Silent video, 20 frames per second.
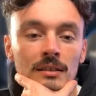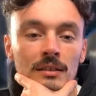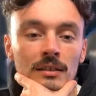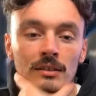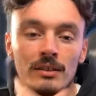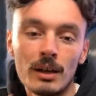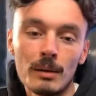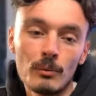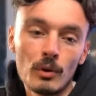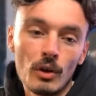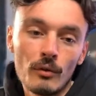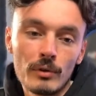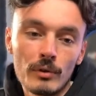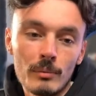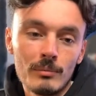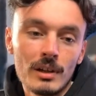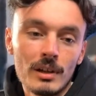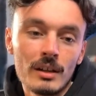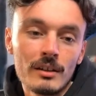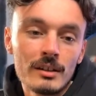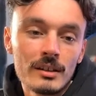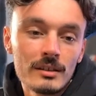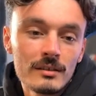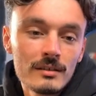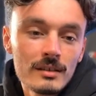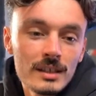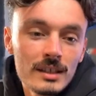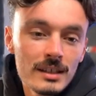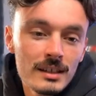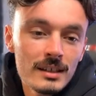I'm not from London.
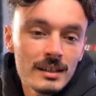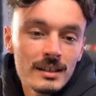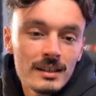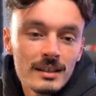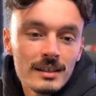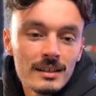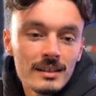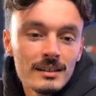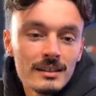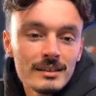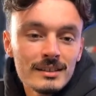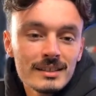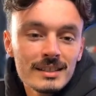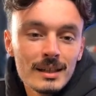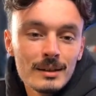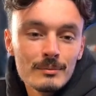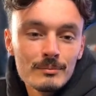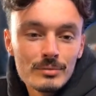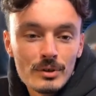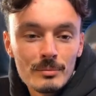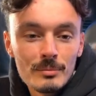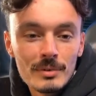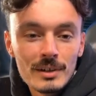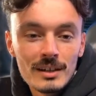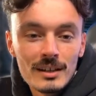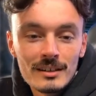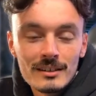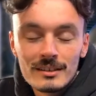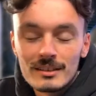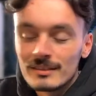You sound proper
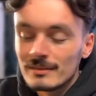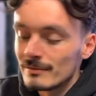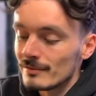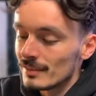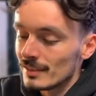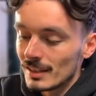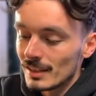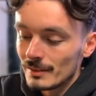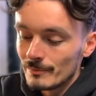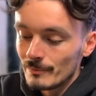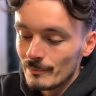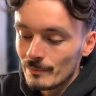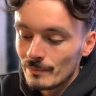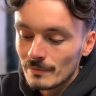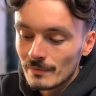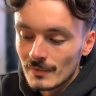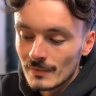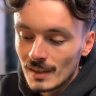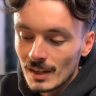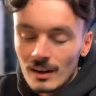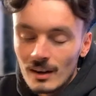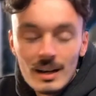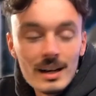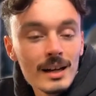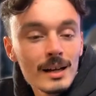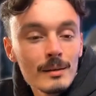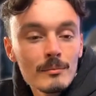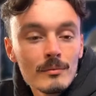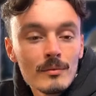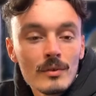London. No. I
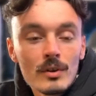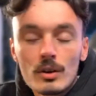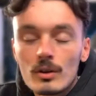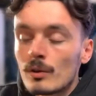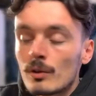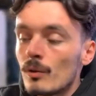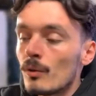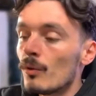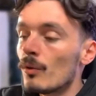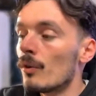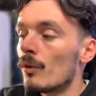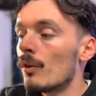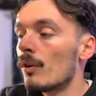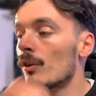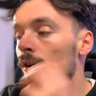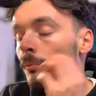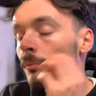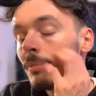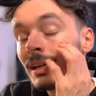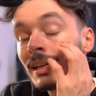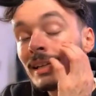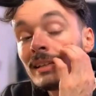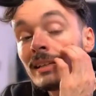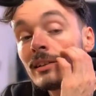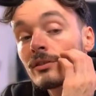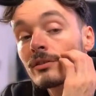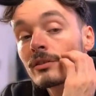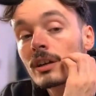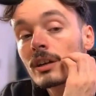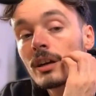am completely
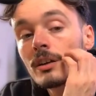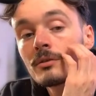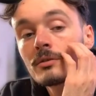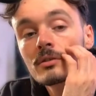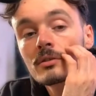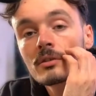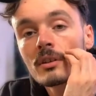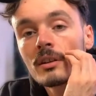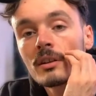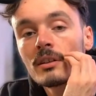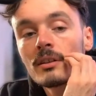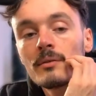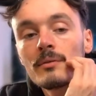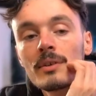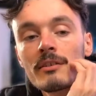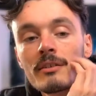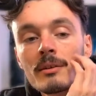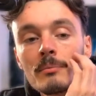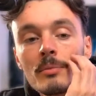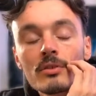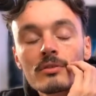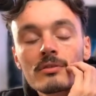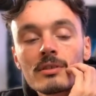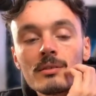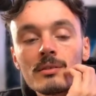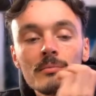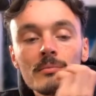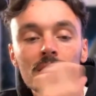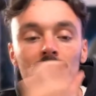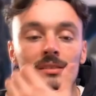on the coast at the very
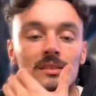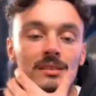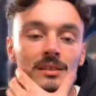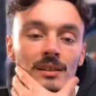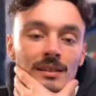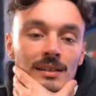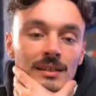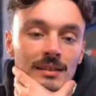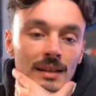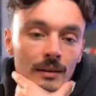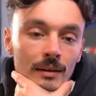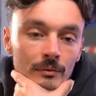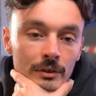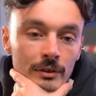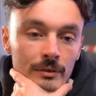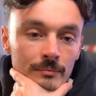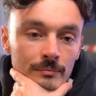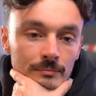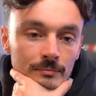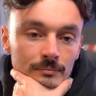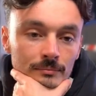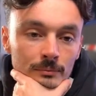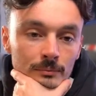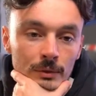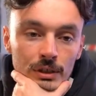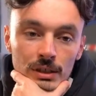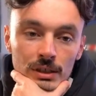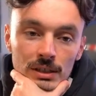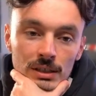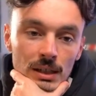bottom in sunny Devon,
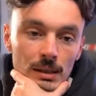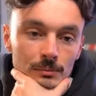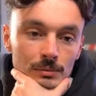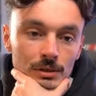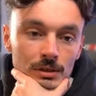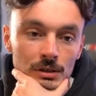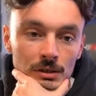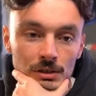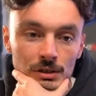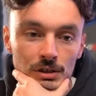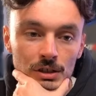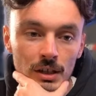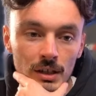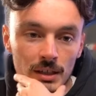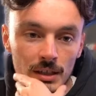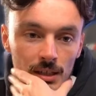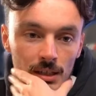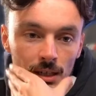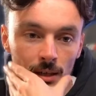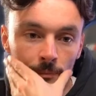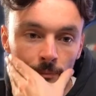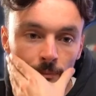which is absolutely chucking it down.